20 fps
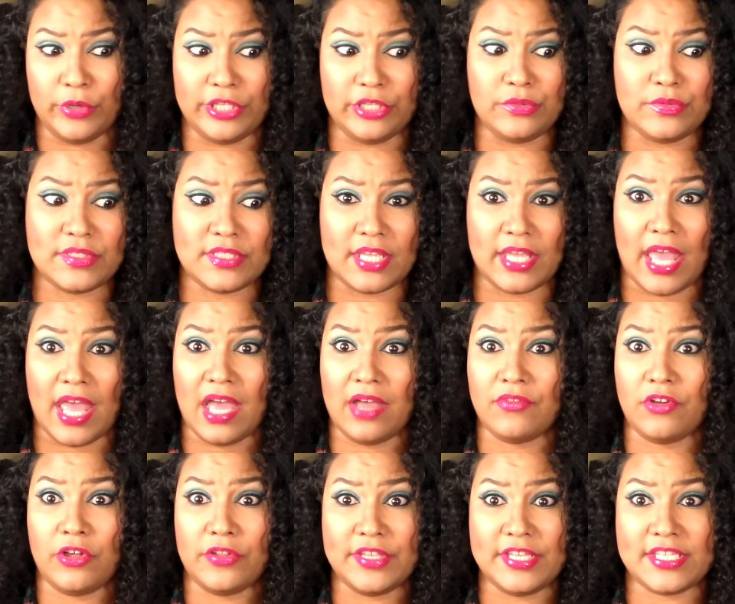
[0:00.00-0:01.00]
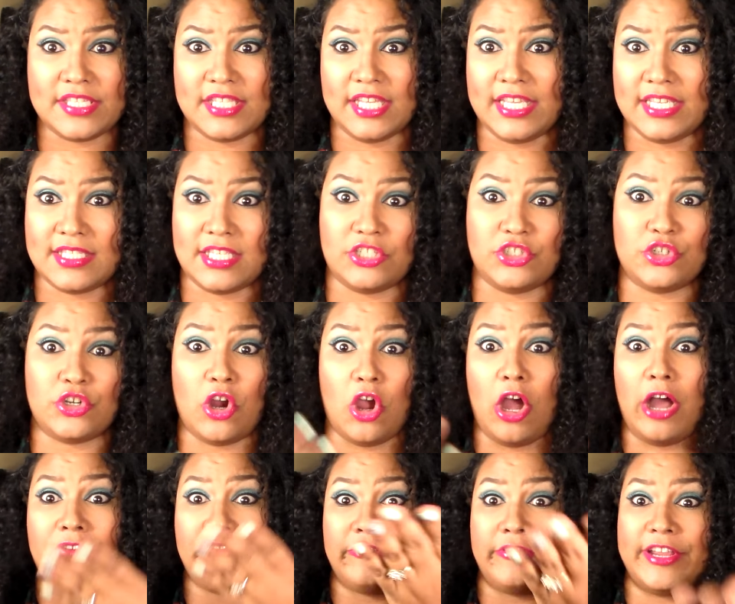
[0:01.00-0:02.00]
when you have all these things that
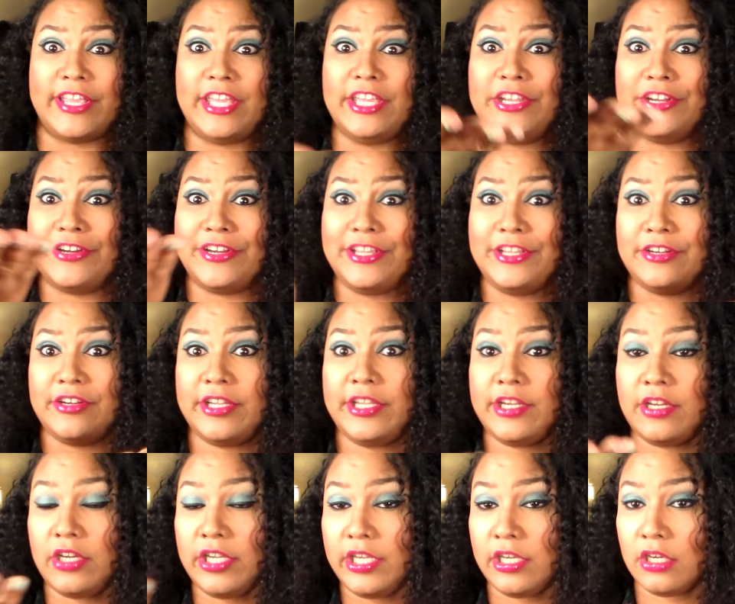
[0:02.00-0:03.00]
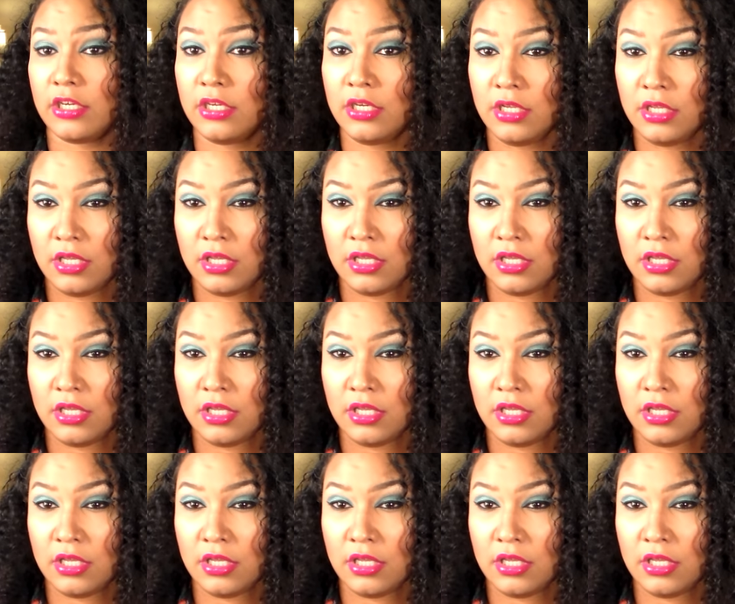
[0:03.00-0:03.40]
you're offering here, here, here, here,